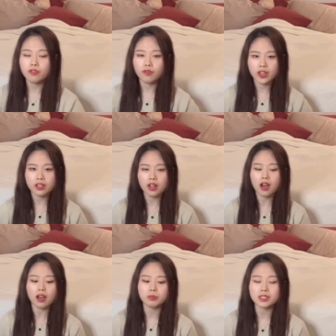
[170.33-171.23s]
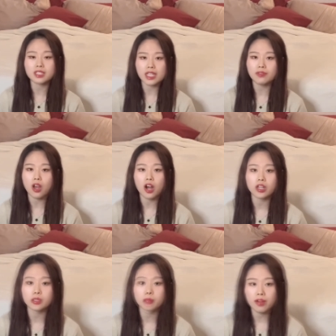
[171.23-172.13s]
fit um, the sleeved
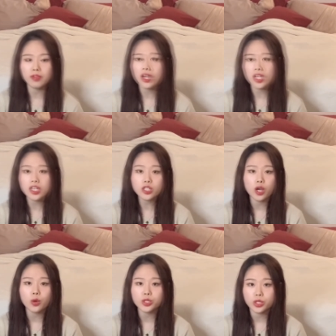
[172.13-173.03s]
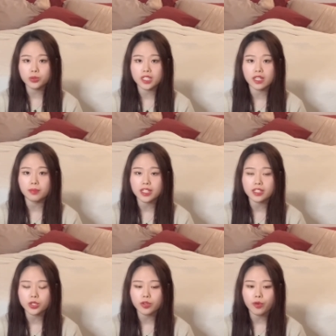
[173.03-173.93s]
cards. I'm not gonna go too deep
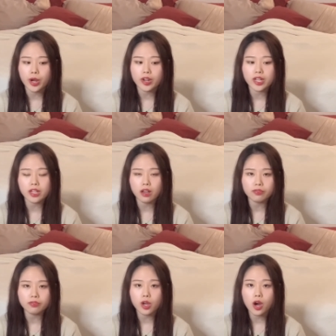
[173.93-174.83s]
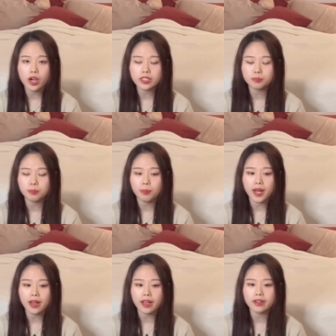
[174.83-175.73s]
into the rarity of the cards,
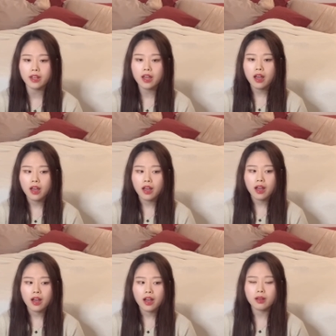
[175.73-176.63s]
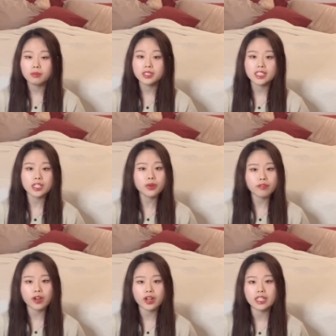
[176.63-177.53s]
but um, Secret
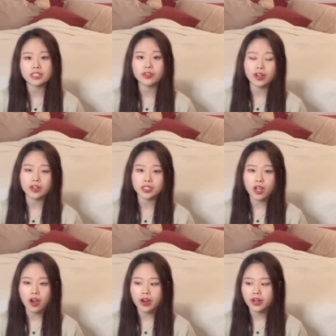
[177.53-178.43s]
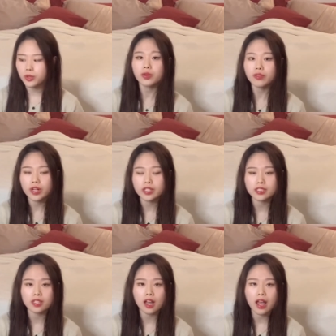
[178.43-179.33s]
Rare is the rarest card. Secret Rares
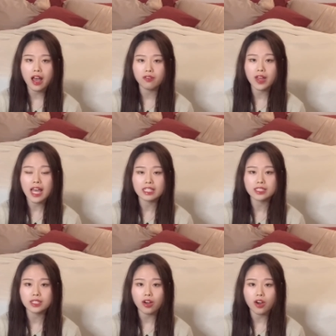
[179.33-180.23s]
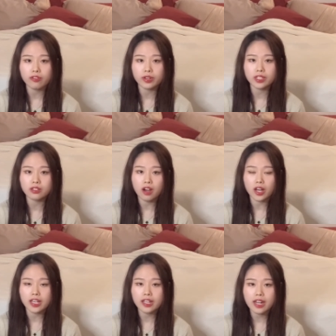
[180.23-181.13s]
have S C R written on
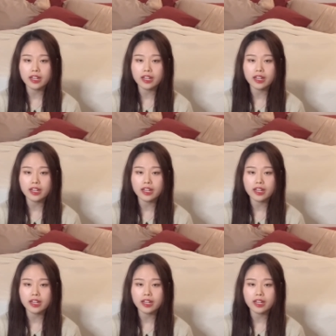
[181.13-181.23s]
it,